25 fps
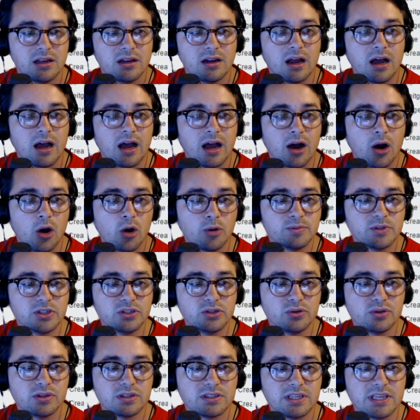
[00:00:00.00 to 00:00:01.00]
I hope to do
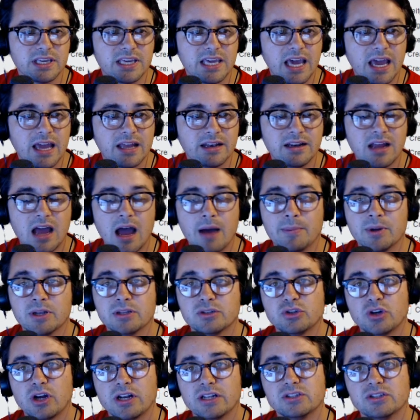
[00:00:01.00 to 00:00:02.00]
this again. I'm going to
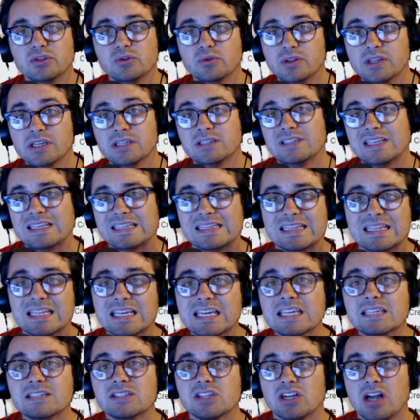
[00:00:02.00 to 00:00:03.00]
try to do this at
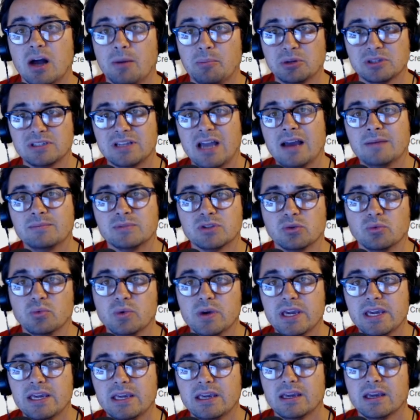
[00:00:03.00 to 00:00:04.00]
least a couple times a
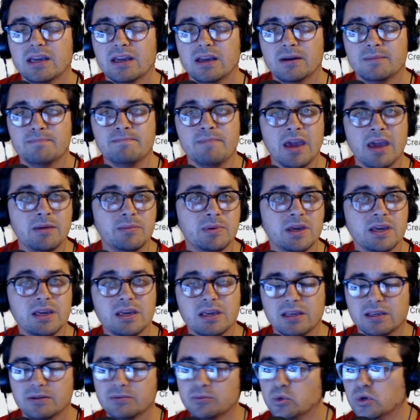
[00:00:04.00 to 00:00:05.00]
week.
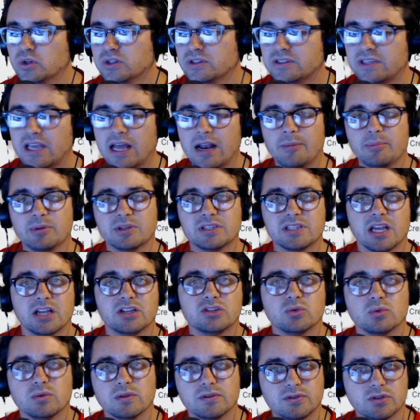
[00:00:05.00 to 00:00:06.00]
Maybe we'll set up a
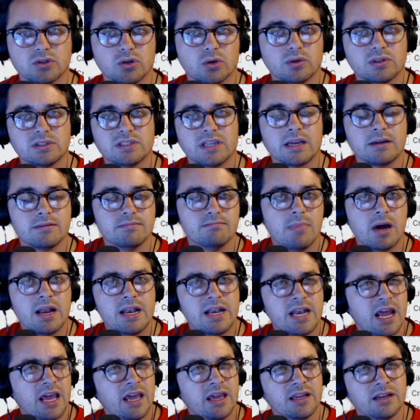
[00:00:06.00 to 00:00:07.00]
schedule so it's like
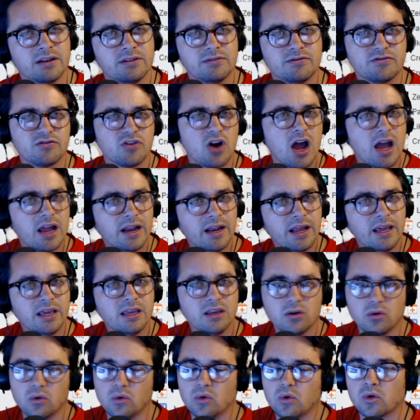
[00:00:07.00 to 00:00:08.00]
Monday and Friday,
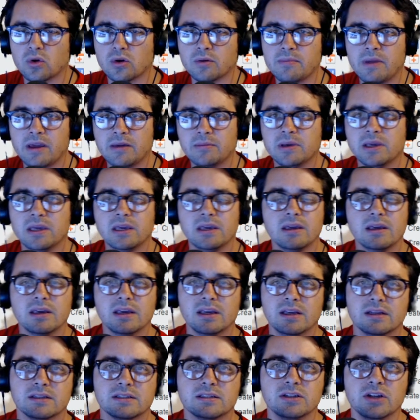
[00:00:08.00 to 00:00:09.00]
or maybe
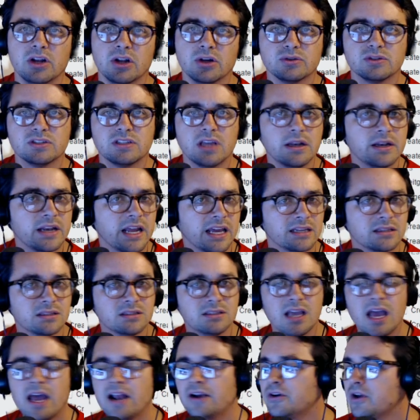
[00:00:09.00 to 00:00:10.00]
Sunday and
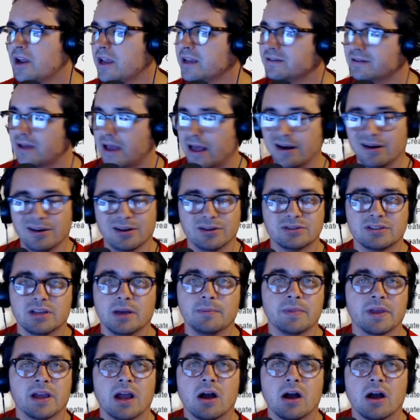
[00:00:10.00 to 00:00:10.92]
Saturday. I don't know, something.